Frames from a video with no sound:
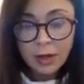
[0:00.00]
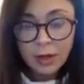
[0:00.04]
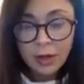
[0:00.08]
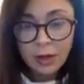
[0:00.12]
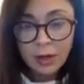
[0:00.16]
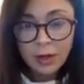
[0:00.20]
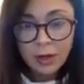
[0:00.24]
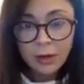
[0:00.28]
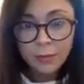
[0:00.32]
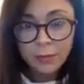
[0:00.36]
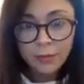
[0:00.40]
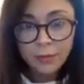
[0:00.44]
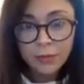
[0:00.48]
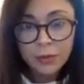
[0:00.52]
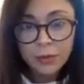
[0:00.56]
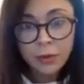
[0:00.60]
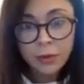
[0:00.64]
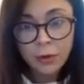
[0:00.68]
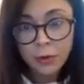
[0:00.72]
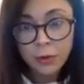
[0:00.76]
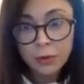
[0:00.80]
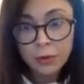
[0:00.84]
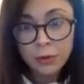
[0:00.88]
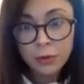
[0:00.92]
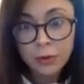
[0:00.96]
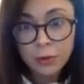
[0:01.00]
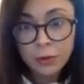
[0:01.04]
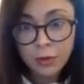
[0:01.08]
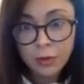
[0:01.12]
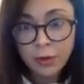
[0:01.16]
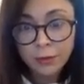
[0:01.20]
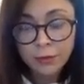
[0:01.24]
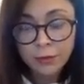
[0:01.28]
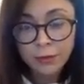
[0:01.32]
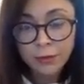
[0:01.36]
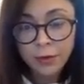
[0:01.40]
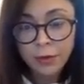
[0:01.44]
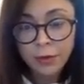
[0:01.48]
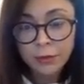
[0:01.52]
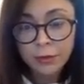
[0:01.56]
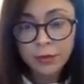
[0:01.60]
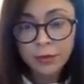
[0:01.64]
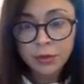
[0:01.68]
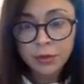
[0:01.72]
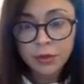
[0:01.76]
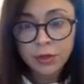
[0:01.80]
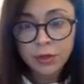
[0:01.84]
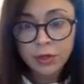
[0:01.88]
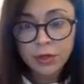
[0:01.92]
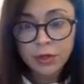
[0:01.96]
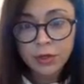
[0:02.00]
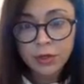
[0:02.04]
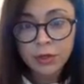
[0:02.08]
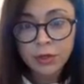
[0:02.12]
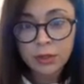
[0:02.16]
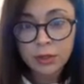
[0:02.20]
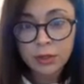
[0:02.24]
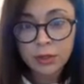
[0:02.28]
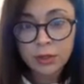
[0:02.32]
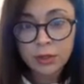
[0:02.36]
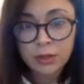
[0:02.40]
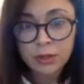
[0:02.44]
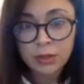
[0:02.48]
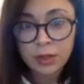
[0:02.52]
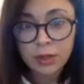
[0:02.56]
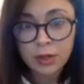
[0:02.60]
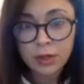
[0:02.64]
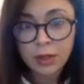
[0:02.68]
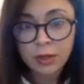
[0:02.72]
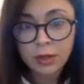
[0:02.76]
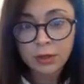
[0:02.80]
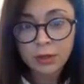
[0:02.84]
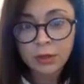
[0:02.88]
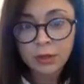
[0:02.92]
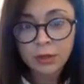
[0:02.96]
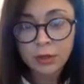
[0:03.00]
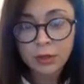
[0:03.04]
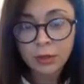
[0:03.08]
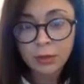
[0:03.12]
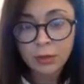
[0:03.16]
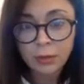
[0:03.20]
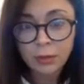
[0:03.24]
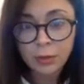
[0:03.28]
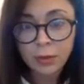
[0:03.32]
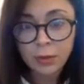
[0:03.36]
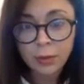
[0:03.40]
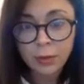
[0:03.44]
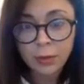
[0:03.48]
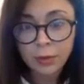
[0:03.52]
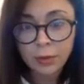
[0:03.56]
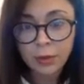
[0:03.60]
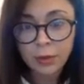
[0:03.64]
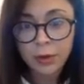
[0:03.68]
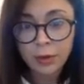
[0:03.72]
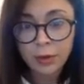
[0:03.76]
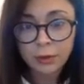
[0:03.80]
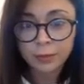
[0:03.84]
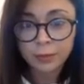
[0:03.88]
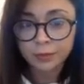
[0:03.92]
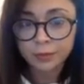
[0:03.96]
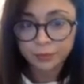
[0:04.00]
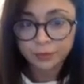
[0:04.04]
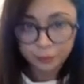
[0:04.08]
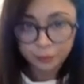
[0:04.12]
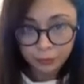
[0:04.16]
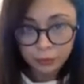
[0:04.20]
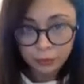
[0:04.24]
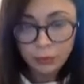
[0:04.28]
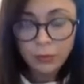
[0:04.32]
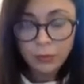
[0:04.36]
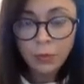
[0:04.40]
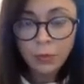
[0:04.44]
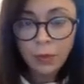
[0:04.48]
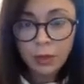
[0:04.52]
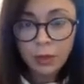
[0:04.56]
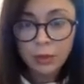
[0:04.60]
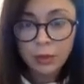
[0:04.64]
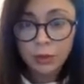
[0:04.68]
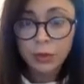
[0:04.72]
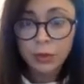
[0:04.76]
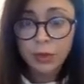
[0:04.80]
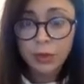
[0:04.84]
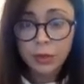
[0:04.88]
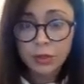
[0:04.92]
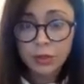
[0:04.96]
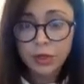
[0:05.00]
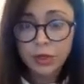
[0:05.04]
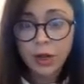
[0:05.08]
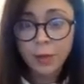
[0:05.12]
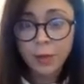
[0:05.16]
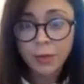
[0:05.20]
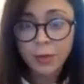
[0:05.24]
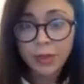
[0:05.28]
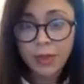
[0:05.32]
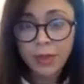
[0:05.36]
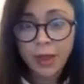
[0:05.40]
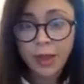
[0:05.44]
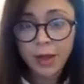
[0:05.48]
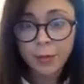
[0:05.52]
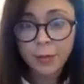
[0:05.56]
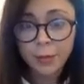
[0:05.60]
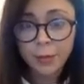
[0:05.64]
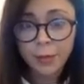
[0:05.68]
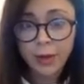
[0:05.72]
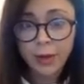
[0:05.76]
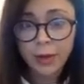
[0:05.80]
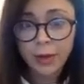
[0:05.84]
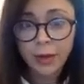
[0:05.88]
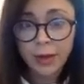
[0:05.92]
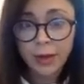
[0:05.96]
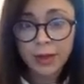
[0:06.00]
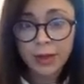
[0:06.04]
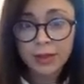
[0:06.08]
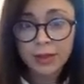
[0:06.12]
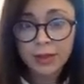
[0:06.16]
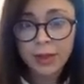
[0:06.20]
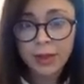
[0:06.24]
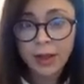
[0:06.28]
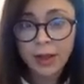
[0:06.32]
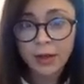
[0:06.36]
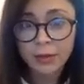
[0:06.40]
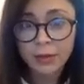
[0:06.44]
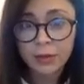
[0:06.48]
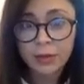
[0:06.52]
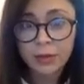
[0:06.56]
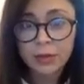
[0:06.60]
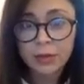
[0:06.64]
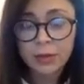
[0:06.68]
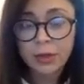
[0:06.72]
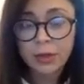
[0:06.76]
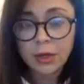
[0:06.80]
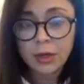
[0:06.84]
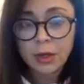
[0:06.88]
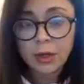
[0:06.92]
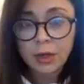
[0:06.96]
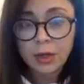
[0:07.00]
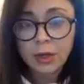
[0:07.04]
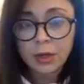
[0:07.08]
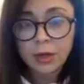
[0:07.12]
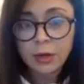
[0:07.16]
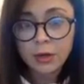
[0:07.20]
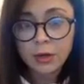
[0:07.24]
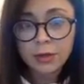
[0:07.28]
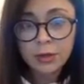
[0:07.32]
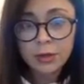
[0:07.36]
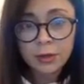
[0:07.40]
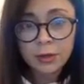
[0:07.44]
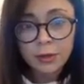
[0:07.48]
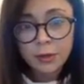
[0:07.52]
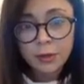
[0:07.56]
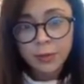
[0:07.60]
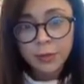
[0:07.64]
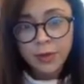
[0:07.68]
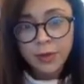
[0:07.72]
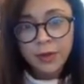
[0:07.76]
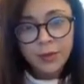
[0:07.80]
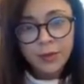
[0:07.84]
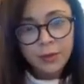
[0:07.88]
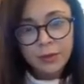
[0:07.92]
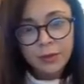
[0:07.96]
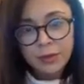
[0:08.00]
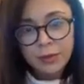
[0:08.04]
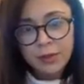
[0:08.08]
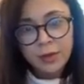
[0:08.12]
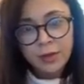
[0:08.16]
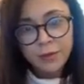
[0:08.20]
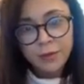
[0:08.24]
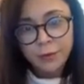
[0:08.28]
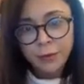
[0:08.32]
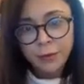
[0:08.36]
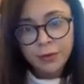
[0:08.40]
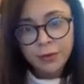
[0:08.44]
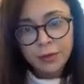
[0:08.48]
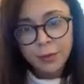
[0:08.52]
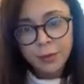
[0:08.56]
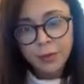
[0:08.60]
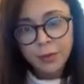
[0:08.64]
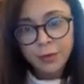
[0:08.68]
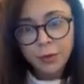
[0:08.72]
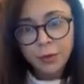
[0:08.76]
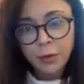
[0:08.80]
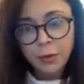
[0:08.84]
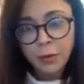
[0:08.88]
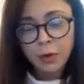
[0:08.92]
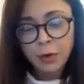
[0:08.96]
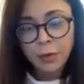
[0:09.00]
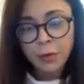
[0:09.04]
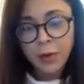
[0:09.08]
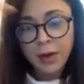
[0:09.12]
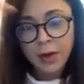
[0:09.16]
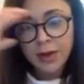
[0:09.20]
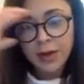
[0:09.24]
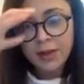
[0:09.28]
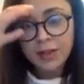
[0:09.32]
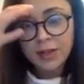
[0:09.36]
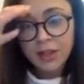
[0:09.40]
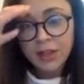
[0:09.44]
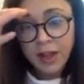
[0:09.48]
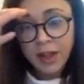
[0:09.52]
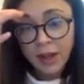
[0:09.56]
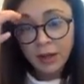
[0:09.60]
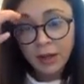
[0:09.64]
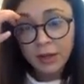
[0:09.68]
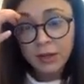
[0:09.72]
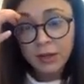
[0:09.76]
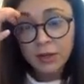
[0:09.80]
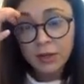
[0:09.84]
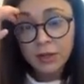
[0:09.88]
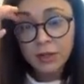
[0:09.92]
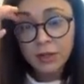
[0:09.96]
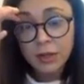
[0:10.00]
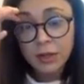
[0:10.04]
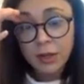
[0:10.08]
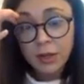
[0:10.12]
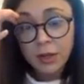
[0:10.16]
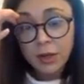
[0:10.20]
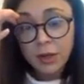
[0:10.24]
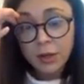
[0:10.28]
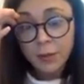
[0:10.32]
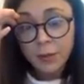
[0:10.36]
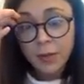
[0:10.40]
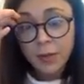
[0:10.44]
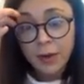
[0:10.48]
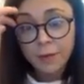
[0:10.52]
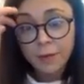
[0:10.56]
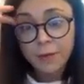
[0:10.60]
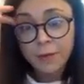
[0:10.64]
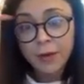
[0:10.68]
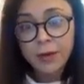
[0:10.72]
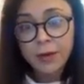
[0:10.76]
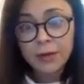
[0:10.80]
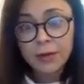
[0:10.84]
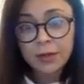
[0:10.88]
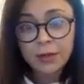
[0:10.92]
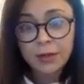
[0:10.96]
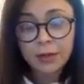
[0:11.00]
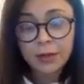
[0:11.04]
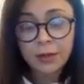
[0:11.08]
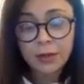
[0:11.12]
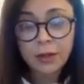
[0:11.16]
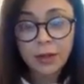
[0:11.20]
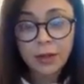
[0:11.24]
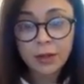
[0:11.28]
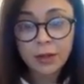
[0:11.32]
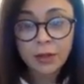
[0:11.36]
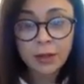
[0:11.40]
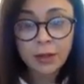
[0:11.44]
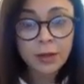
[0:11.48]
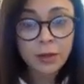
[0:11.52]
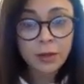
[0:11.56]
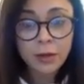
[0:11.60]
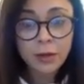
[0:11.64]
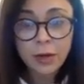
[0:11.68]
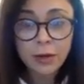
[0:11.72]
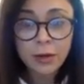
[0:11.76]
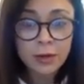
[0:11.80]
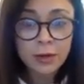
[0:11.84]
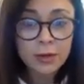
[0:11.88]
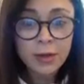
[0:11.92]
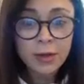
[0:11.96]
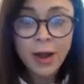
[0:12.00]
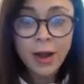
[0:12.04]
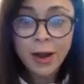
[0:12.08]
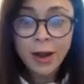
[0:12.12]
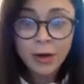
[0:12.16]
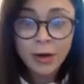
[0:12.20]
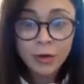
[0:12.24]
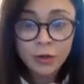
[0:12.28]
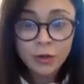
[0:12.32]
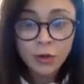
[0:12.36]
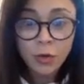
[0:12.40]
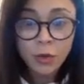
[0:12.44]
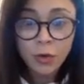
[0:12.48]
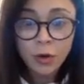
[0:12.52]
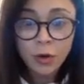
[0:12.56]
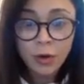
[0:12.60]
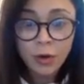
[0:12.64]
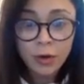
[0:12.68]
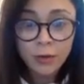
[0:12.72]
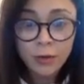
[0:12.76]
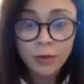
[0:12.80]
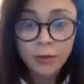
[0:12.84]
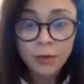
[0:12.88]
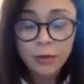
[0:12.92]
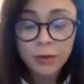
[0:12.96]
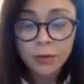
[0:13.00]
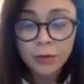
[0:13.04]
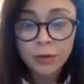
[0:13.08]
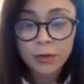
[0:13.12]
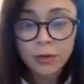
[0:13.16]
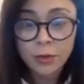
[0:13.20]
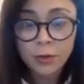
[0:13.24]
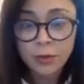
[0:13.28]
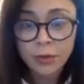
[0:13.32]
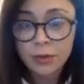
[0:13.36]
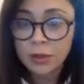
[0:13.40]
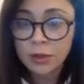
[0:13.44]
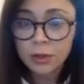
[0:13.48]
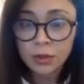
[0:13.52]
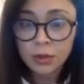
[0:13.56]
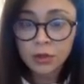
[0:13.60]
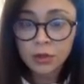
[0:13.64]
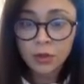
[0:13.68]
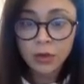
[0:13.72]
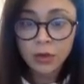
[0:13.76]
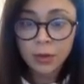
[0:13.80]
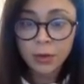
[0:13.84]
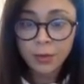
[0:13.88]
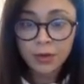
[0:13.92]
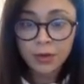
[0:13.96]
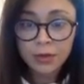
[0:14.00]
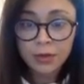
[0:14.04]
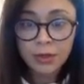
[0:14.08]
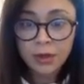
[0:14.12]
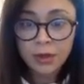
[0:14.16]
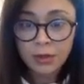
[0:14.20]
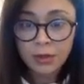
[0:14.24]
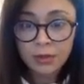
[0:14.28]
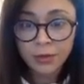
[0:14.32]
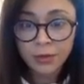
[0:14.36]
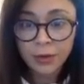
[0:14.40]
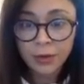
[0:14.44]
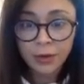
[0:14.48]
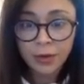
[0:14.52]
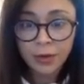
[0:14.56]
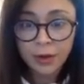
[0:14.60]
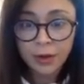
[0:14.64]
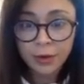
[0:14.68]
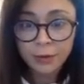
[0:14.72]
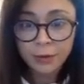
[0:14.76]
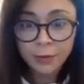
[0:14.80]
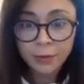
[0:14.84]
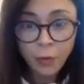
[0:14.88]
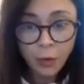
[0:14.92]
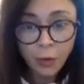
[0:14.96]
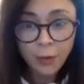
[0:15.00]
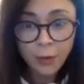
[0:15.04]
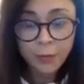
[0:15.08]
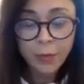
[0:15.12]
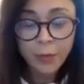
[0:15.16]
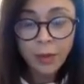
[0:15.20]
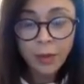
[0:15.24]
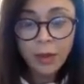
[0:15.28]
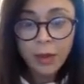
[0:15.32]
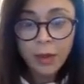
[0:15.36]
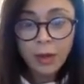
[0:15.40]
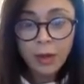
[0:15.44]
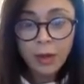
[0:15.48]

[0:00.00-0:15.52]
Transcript: So of course you still have to follow instructions and do a good job with that, but less counts. It's a little bit, so for some of you who are writing challenged, might find it that you get a higher score if you do this one, since 20% is really not a form.